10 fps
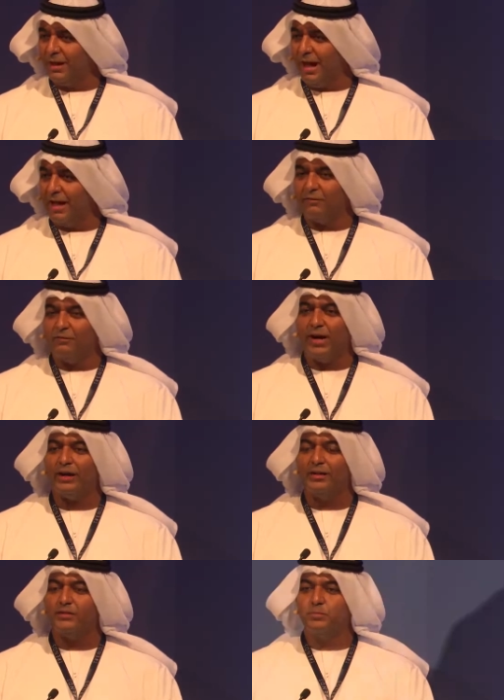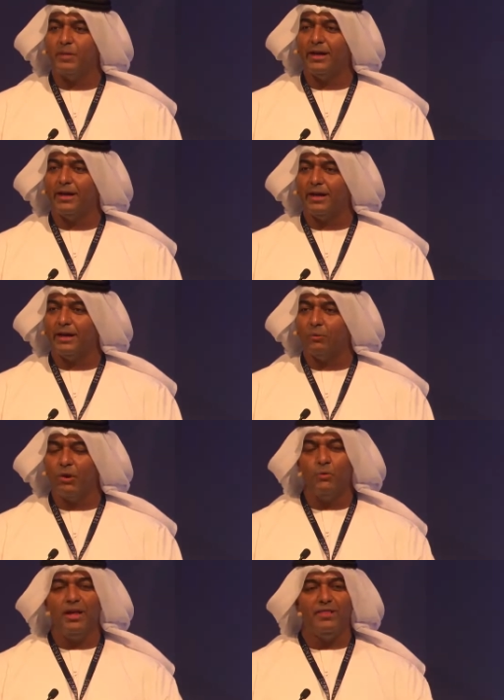And frankly speaking, when we